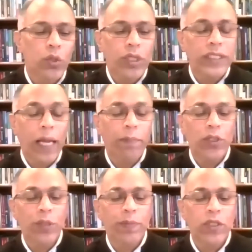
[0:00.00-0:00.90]
So,
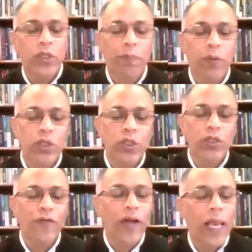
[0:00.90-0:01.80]
discipleship is the
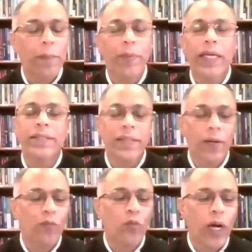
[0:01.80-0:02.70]
process of helping
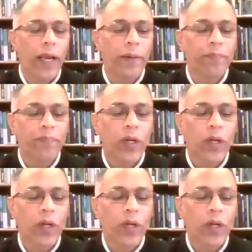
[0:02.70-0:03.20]
someone